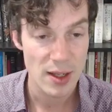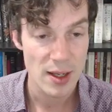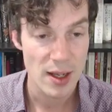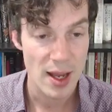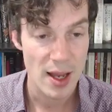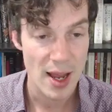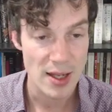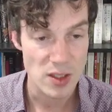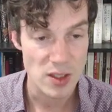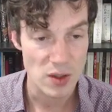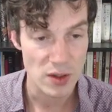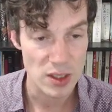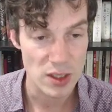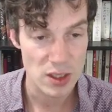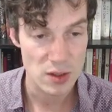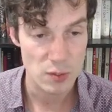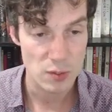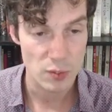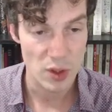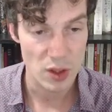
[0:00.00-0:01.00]
And so this
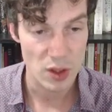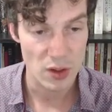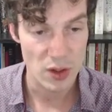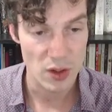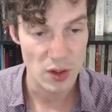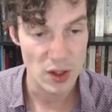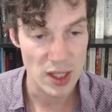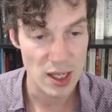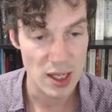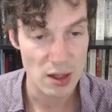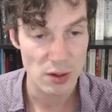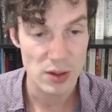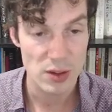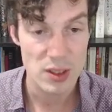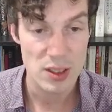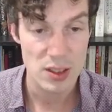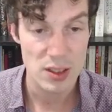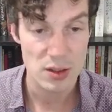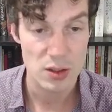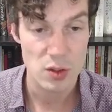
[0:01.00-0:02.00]
block of code here
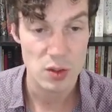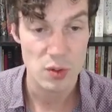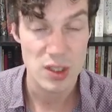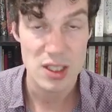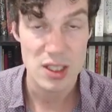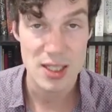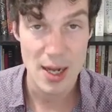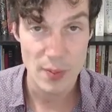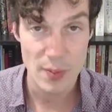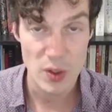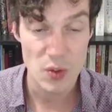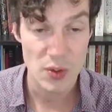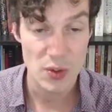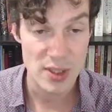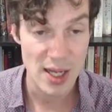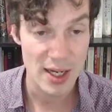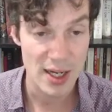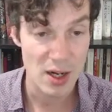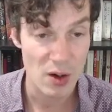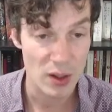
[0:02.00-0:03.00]
is to establish what
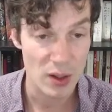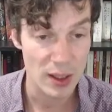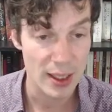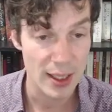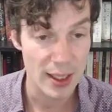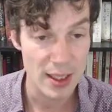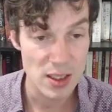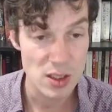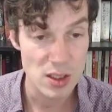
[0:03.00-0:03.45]
that current link is.